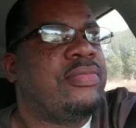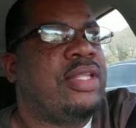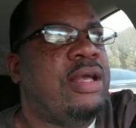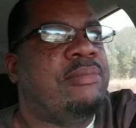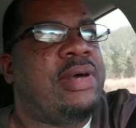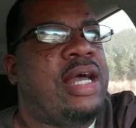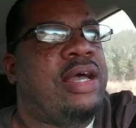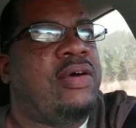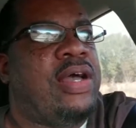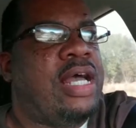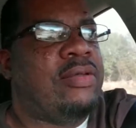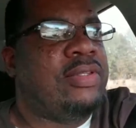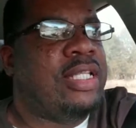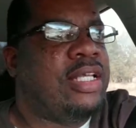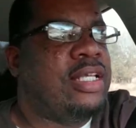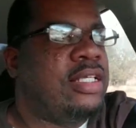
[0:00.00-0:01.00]
about
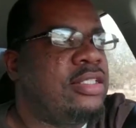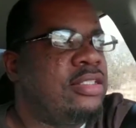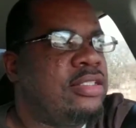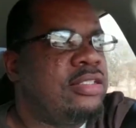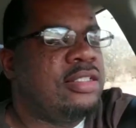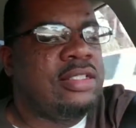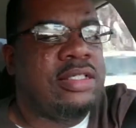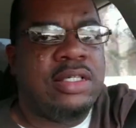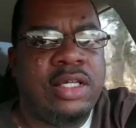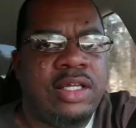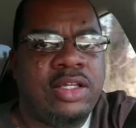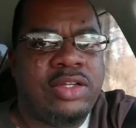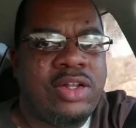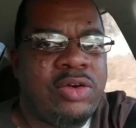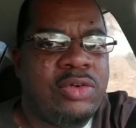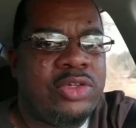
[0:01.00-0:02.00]
how things,
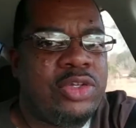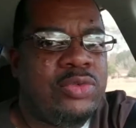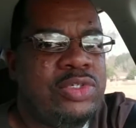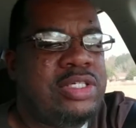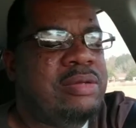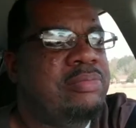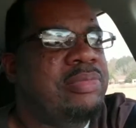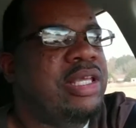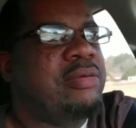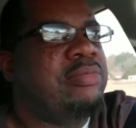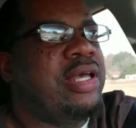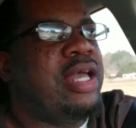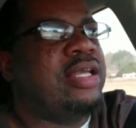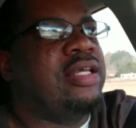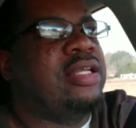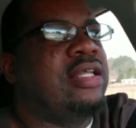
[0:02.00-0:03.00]
you know, used to be
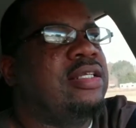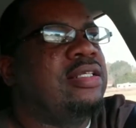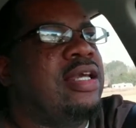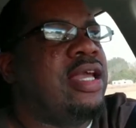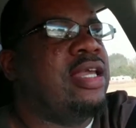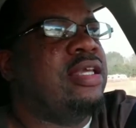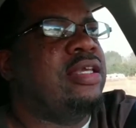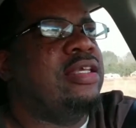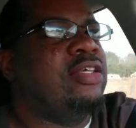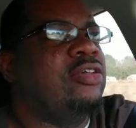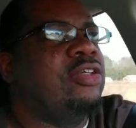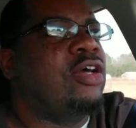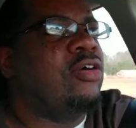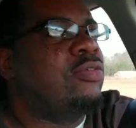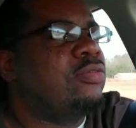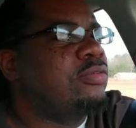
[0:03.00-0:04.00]
back in the day, you
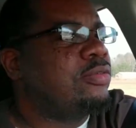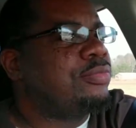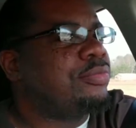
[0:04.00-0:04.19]
know?